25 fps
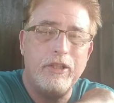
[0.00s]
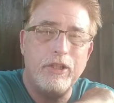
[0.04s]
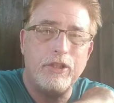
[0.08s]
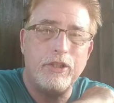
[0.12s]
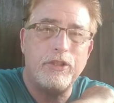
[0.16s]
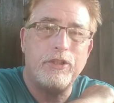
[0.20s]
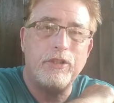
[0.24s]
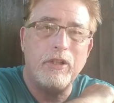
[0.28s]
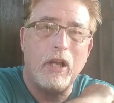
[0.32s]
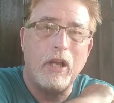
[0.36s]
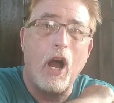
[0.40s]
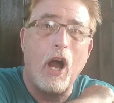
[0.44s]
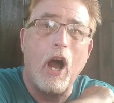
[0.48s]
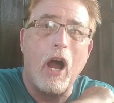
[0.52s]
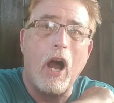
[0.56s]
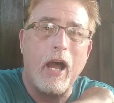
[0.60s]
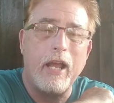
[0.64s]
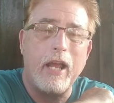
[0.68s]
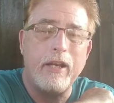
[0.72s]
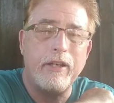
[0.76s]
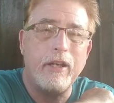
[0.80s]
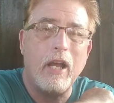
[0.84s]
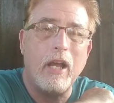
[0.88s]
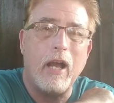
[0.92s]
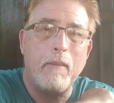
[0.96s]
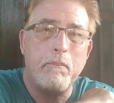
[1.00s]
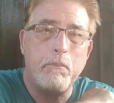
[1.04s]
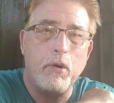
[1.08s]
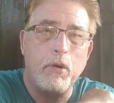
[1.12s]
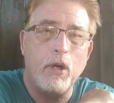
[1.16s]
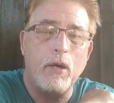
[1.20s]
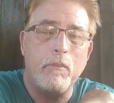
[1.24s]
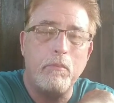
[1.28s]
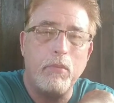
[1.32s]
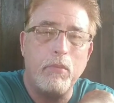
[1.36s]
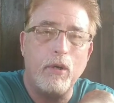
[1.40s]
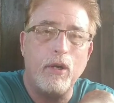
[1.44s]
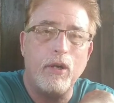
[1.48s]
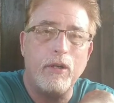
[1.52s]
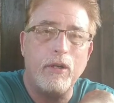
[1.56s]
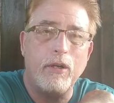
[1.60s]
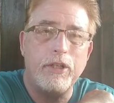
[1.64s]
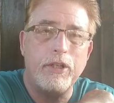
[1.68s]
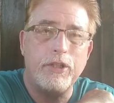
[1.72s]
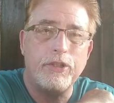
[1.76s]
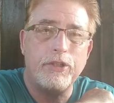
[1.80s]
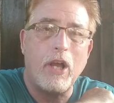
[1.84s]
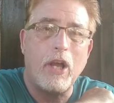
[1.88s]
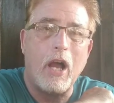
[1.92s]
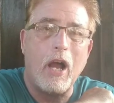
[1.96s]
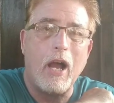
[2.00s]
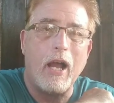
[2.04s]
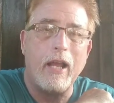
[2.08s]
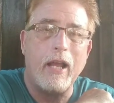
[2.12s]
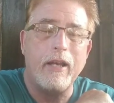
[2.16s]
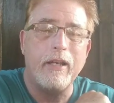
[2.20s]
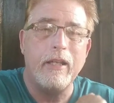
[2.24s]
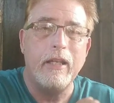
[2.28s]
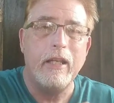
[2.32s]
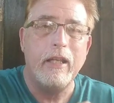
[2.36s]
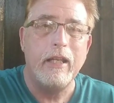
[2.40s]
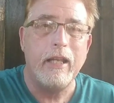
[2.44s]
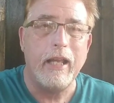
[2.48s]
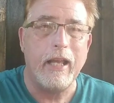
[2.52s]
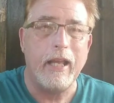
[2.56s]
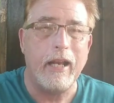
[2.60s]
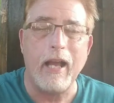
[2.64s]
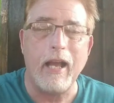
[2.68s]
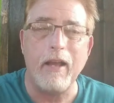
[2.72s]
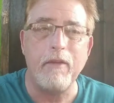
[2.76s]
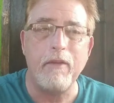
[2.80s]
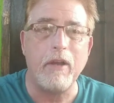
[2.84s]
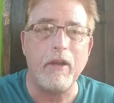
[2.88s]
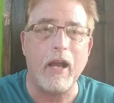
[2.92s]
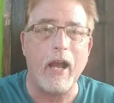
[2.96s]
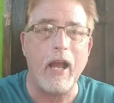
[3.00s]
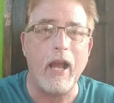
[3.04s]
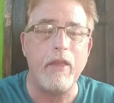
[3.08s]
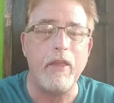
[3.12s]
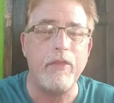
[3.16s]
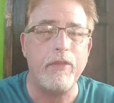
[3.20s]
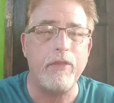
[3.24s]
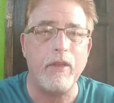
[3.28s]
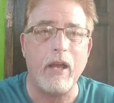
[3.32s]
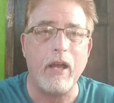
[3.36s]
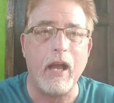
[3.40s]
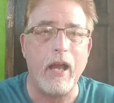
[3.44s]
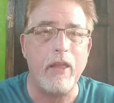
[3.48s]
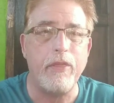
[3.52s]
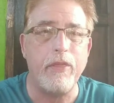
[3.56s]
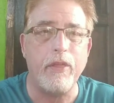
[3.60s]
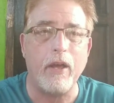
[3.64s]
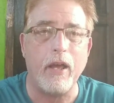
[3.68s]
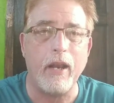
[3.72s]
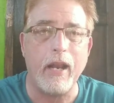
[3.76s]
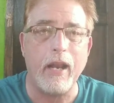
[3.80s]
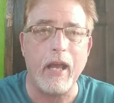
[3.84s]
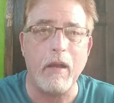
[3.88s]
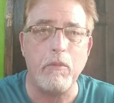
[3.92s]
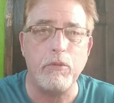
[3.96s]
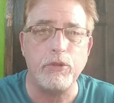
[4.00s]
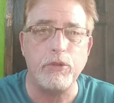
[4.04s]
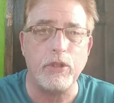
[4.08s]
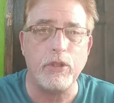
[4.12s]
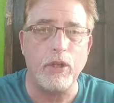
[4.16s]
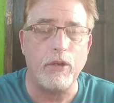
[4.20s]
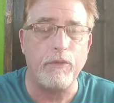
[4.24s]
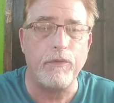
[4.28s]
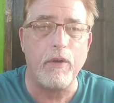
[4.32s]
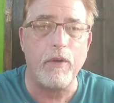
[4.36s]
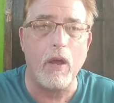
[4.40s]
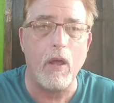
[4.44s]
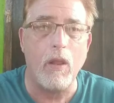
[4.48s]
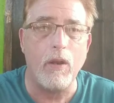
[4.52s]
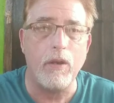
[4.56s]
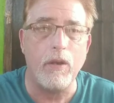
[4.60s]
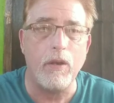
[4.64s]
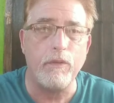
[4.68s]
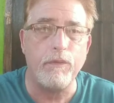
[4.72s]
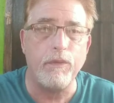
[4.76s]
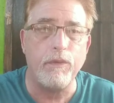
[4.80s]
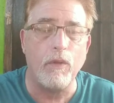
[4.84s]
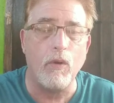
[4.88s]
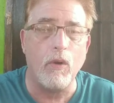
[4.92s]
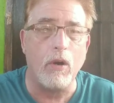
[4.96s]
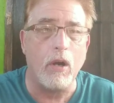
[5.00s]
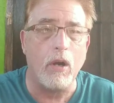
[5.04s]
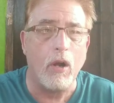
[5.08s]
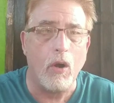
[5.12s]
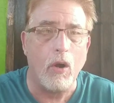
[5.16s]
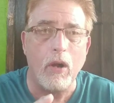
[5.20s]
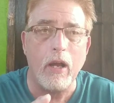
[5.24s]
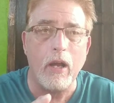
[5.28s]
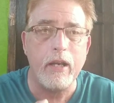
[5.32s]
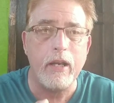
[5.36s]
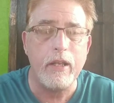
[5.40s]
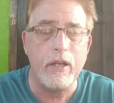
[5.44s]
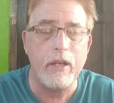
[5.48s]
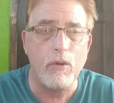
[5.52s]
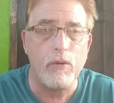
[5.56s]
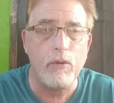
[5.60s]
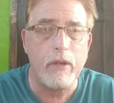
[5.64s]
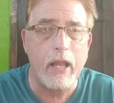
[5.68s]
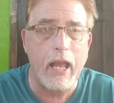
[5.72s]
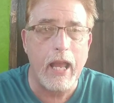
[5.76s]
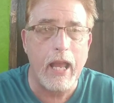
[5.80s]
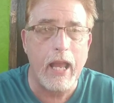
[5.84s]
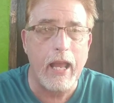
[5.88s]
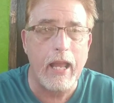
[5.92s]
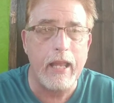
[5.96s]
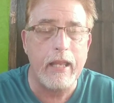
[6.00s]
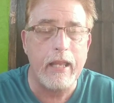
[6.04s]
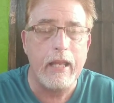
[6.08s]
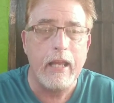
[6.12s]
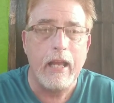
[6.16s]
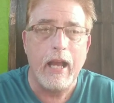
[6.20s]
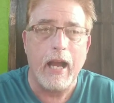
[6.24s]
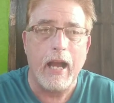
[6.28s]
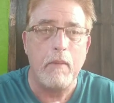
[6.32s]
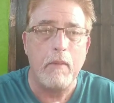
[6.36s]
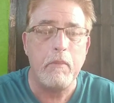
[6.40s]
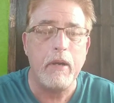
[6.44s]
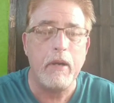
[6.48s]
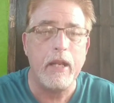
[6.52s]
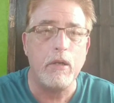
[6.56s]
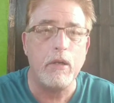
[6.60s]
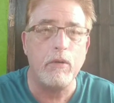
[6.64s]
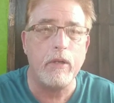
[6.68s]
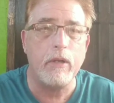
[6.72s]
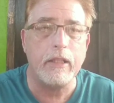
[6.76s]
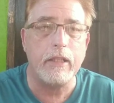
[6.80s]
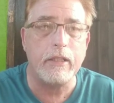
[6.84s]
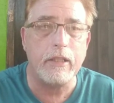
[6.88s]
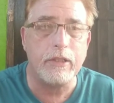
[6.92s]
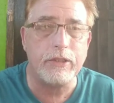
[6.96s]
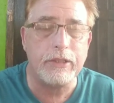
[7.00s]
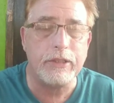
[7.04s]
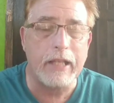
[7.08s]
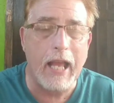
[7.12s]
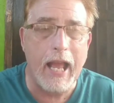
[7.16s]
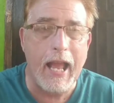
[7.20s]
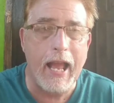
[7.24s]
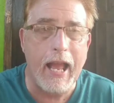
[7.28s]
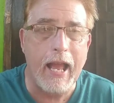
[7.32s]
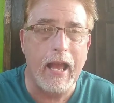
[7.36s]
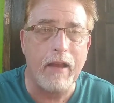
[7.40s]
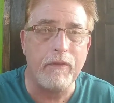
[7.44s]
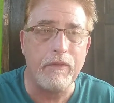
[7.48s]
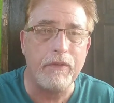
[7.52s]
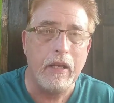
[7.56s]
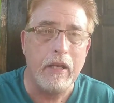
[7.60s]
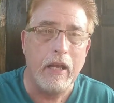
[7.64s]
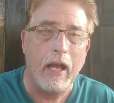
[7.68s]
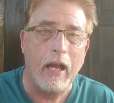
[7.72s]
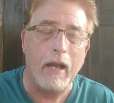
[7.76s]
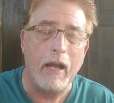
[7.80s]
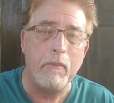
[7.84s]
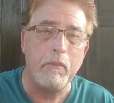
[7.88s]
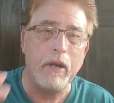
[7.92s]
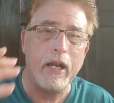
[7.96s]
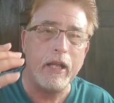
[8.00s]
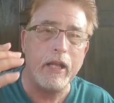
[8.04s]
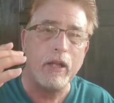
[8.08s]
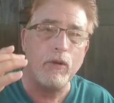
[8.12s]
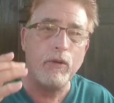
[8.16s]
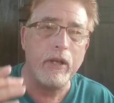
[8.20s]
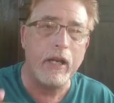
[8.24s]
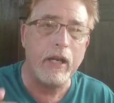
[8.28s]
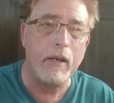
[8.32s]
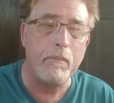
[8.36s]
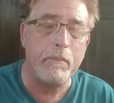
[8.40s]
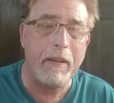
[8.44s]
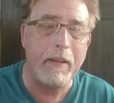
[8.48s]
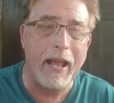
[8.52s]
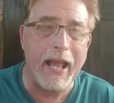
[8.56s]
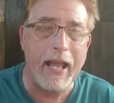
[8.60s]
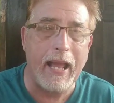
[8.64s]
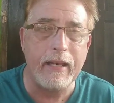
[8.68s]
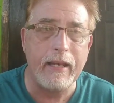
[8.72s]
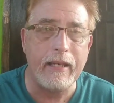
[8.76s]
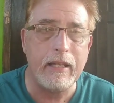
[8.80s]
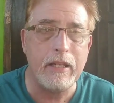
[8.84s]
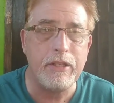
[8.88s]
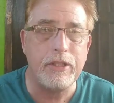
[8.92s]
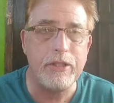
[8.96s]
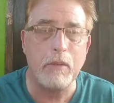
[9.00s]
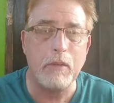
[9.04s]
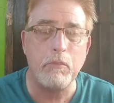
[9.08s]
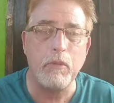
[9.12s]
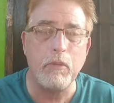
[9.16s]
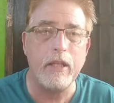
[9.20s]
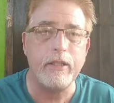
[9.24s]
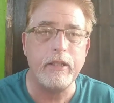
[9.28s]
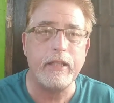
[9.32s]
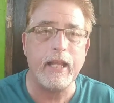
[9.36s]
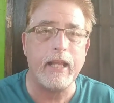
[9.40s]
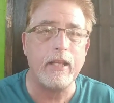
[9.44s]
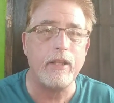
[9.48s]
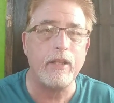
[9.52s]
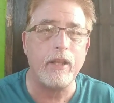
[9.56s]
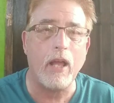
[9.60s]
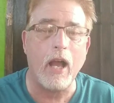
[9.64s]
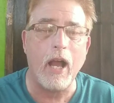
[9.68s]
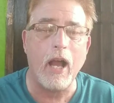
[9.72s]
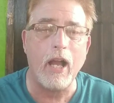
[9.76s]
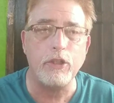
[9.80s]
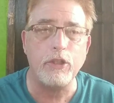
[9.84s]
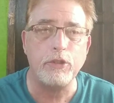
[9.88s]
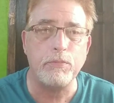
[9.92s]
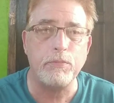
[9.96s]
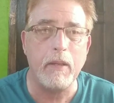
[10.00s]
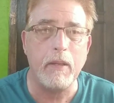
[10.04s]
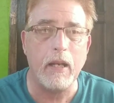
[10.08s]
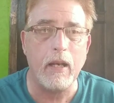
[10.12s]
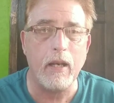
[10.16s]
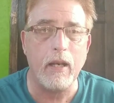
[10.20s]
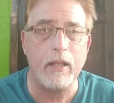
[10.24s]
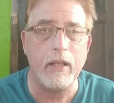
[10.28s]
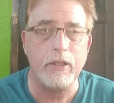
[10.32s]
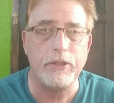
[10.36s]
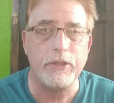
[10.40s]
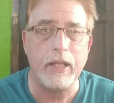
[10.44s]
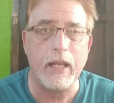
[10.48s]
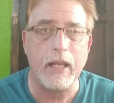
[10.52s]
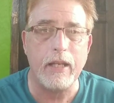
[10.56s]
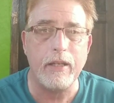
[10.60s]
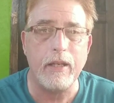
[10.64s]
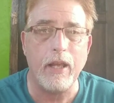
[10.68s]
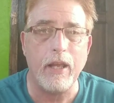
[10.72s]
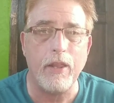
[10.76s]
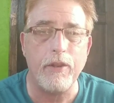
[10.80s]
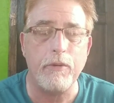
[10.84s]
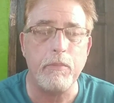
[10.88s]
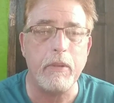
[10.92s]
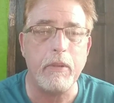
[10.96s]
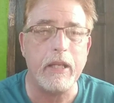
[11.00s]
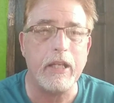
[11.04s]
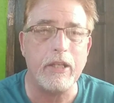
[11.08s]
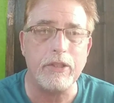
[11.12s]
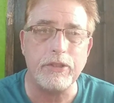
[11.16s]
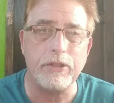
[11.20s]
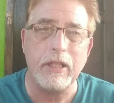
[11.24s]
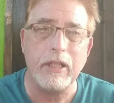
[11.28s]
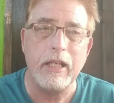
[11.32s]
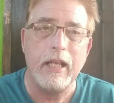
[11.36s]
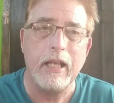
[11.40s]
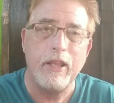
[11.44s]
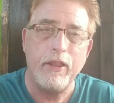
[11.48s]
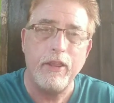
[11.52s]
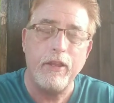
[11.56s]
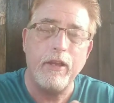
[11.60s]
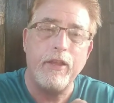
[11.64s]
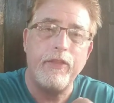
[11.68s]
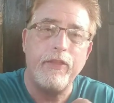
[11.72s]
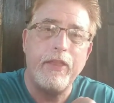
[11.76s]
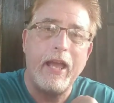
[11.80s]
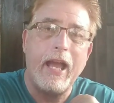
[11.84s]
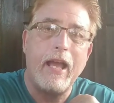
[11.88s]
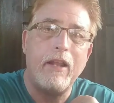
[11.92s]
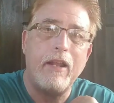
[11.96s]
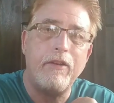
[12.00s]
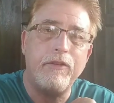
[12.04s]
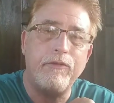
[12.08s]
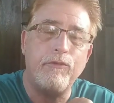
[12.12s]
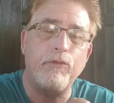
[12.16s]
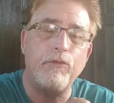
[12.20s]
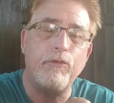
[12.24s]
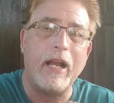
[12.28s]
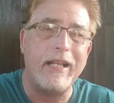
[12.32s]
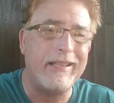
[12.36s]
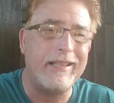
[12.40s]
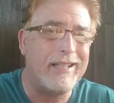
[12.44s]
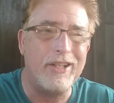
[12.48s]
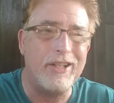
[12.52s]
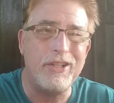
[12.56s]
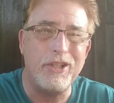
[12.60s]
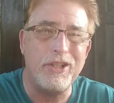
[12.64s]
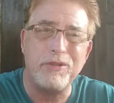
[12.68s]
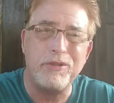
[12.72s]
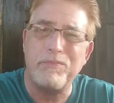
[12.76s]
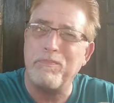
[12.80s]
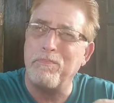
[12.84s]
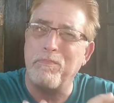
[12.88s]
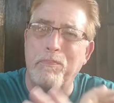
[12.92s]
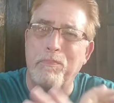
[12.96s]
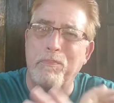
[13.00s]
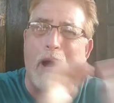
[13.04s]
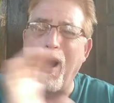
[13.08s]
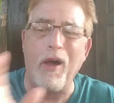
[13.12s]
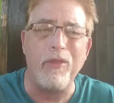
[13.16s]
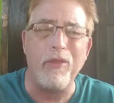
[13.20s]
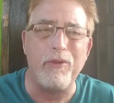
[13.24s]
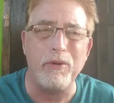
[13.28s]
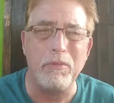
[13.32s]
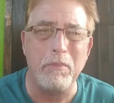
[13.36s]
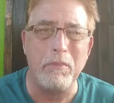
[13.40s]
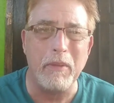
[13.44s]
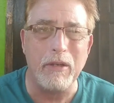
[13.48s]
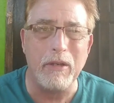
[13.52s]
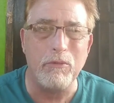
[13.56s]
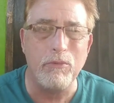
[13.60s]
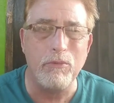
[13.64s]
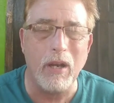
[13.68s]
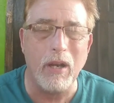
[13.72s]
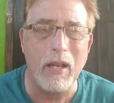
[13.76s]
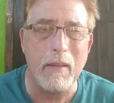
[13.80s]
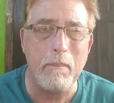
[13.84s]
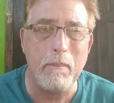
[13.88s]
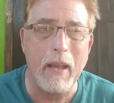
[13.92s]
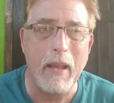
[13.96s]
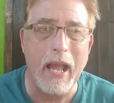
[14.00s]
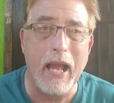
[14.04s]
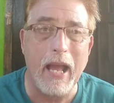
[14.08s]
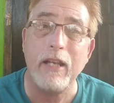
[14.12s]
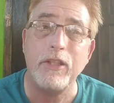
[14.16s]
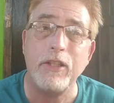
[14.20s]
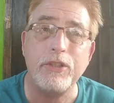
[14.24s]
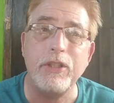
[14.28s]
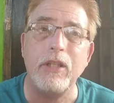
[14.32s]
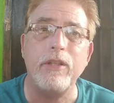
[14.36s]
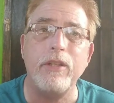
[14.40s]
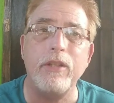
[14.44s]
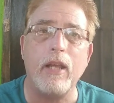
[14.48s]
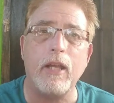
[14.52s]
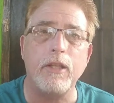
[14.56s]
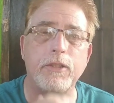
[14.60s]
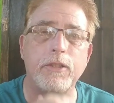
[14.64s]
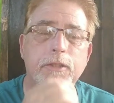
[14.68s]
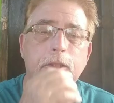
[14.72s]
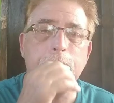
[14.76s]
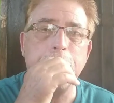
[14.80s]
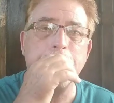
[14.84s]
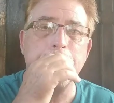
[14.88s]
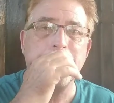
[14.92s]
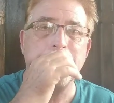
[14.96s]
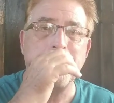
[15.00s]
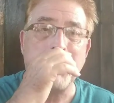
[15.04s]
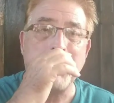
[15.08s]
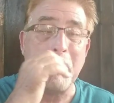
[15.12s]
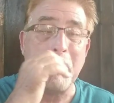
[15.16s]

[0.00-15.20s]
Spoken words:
just hot, not burn, just hot. And I thought I was going to fall on the floor. "Oh, honey, you okay? I'm ready to go get the salve. I'm ready to go get a bandage. I'm ready to take you to the hospital," and this, that, and other, because that right there just bothered me really bad. It still does.